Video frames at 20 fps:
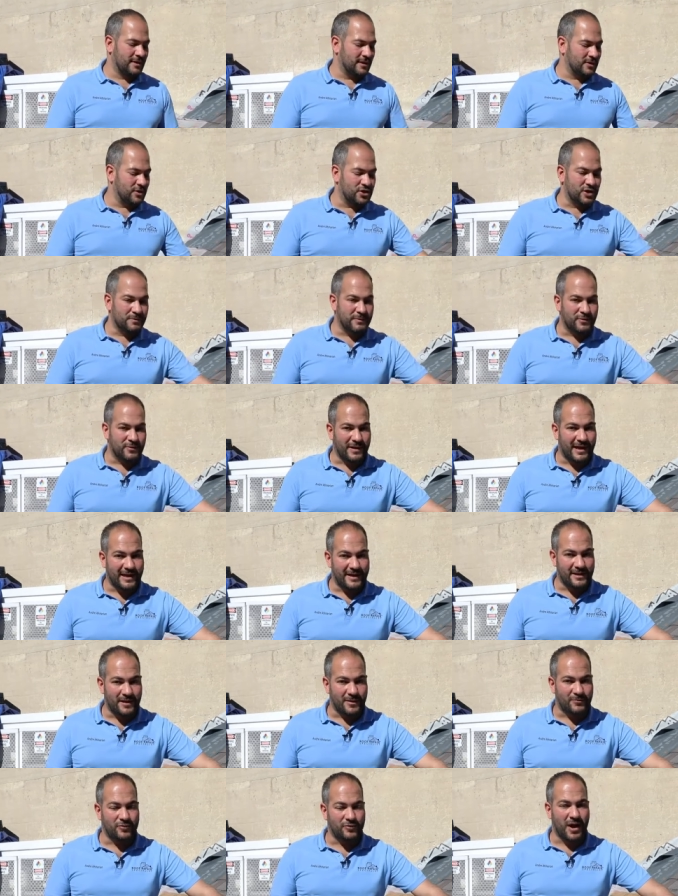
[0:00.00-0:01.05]
You should be
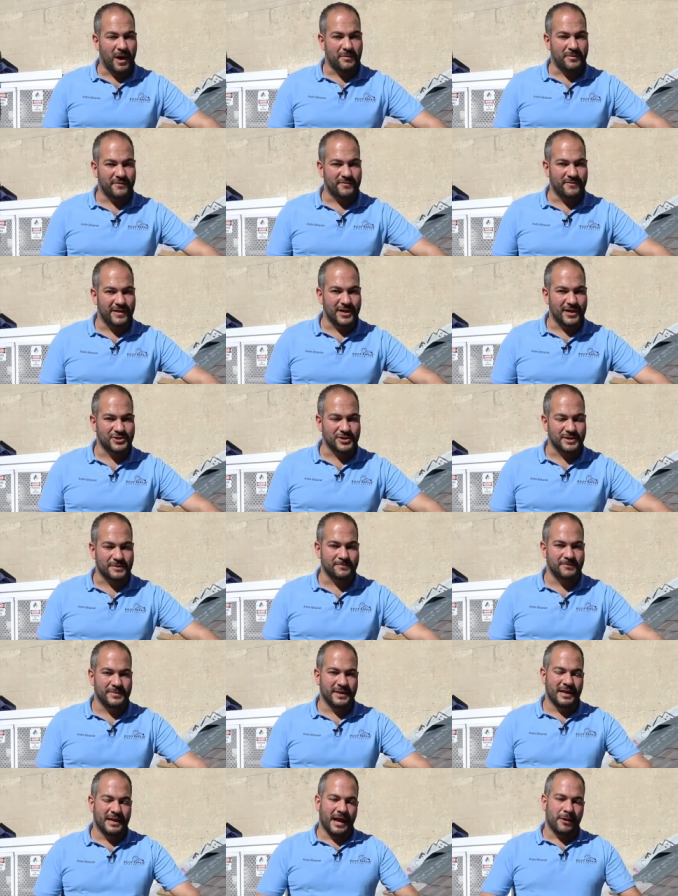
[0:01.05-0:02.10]
relying on proper flashing.
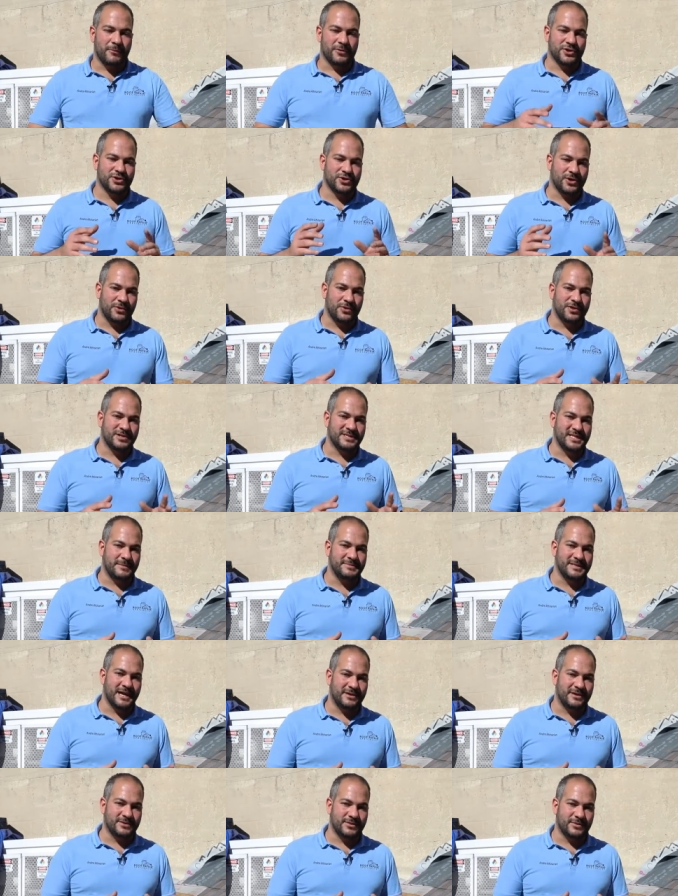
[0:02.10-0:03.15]
I wanna show you the steps
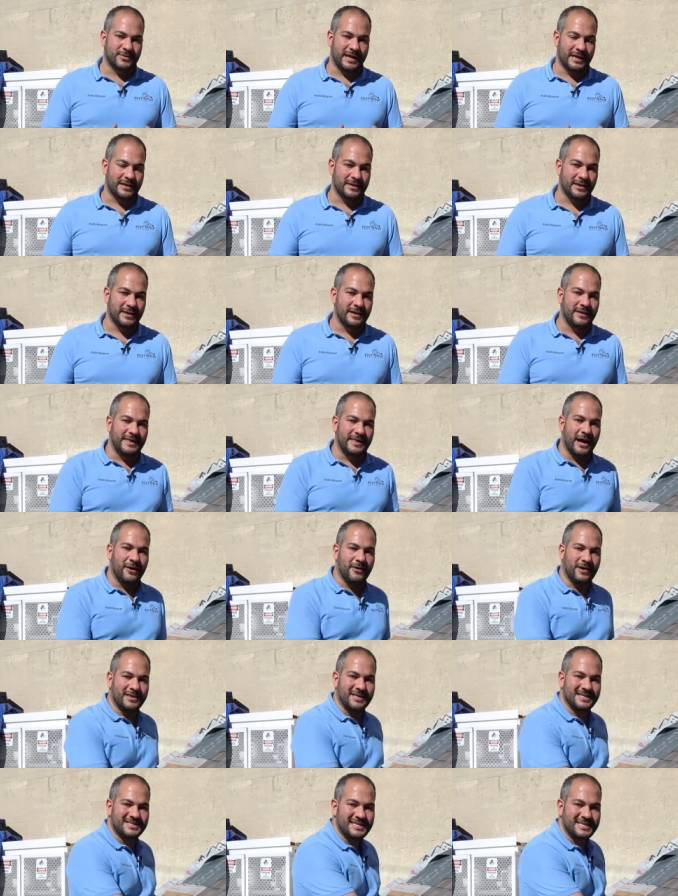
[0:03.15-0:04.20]
how to do that. Now
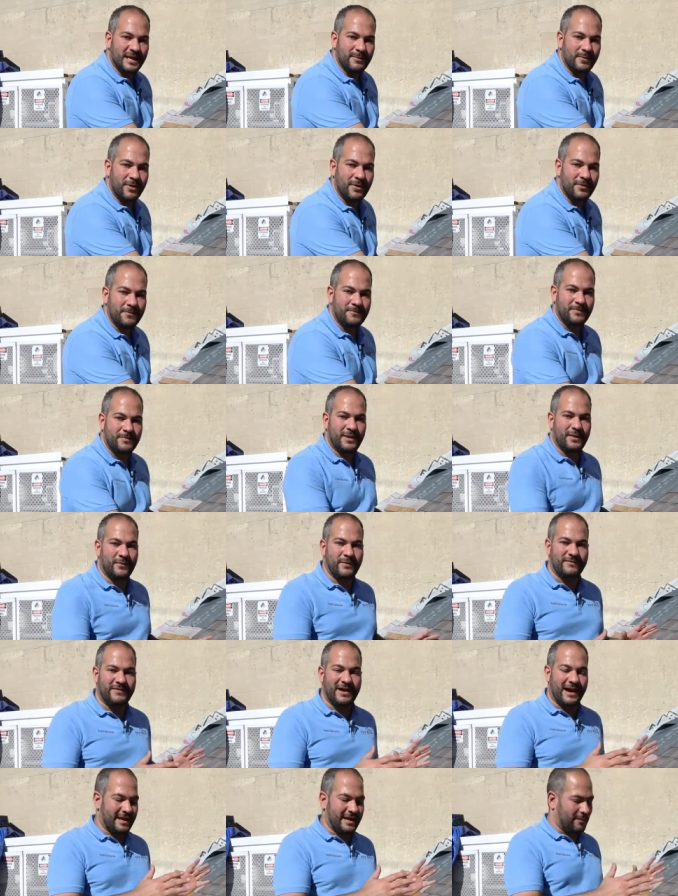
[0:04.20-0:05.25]
in this demo,
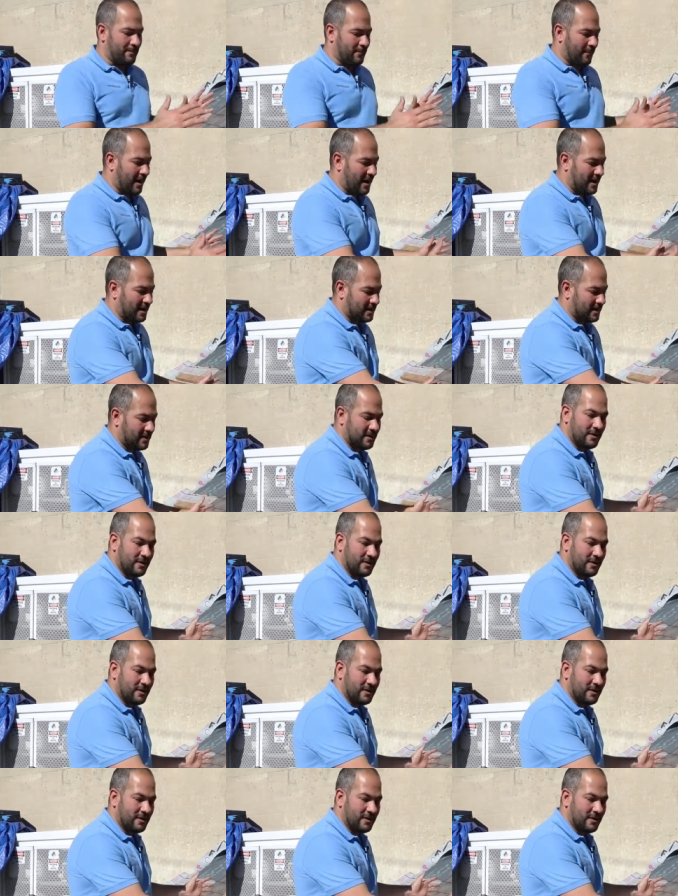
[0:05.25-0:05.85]
we've got a mock